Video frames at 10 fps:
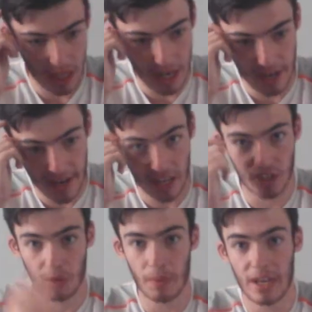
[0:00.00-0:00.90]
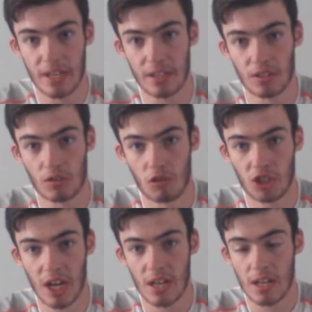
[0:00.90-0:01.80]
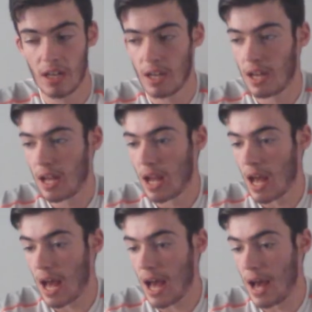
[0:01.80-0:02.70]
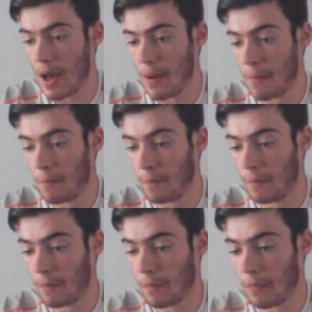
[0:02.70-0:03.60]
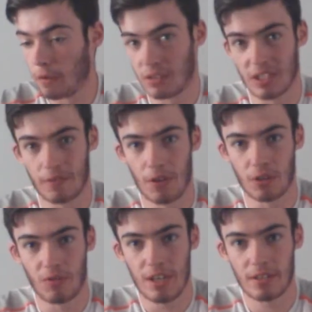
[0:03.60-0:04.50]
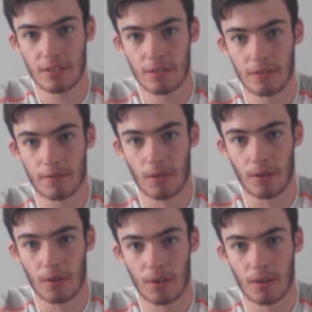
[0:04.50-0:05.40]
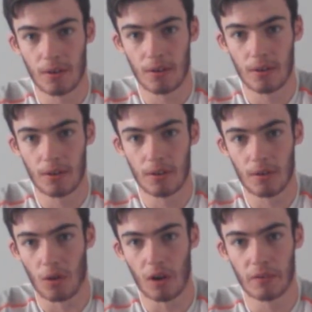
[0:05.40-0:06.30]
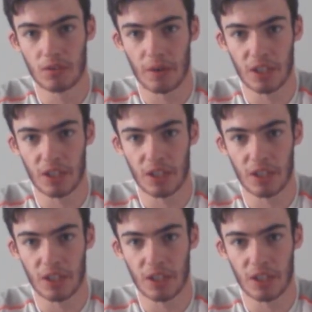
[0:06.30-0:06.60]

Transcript: Next up is Russia. Obviously it's the first race for all of us